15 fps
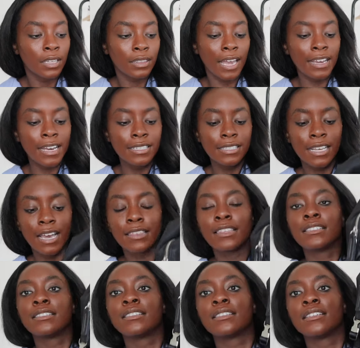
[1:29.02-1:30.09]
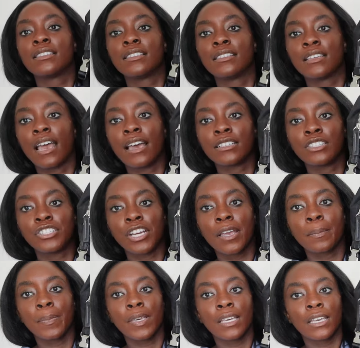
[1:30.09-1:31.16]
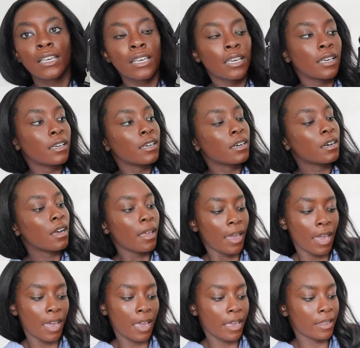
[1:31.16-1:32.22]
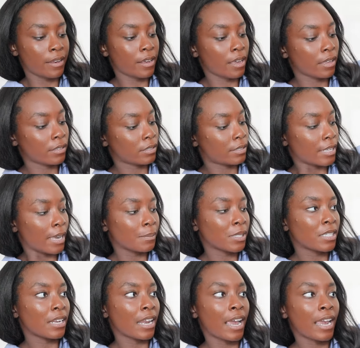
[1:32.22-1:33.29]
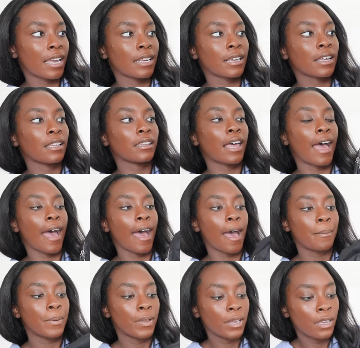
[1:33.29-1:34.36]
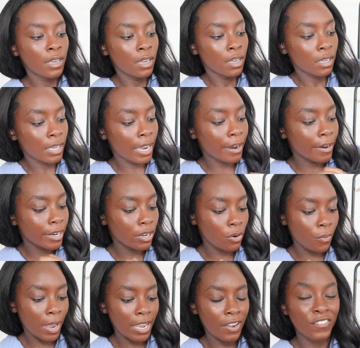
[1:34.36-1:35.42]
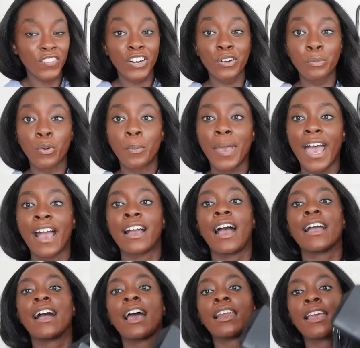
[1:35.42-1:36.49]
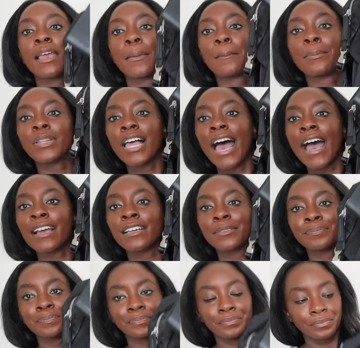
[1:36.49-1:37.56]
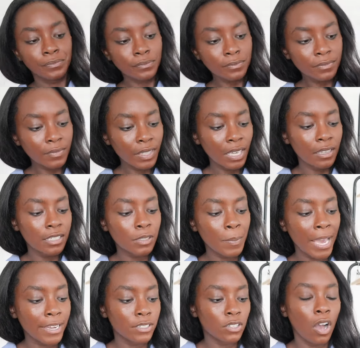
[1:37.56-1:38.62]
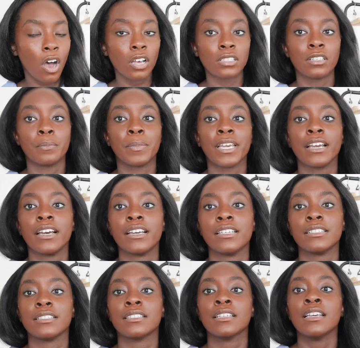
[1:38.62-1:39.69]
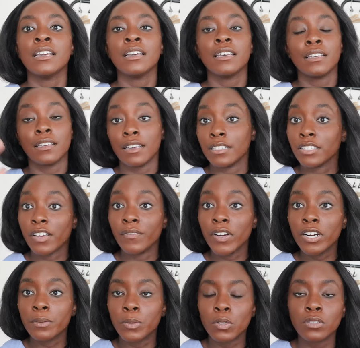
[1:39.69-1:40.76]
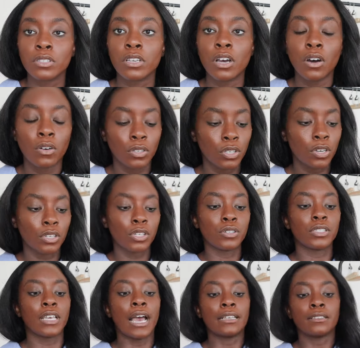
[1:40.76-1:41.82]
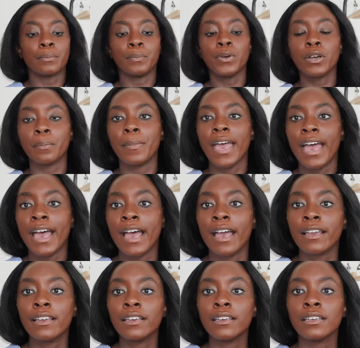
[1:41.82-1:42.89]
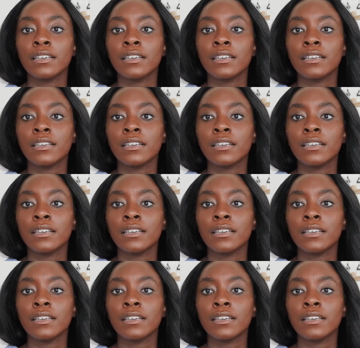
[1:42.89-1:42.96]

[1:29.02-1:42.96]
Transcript: like I said, this is this SJP and Samsonite collab carried away convertible bag. I got it in black. This bag is awesome because it's convertible. So you can use it as a book bag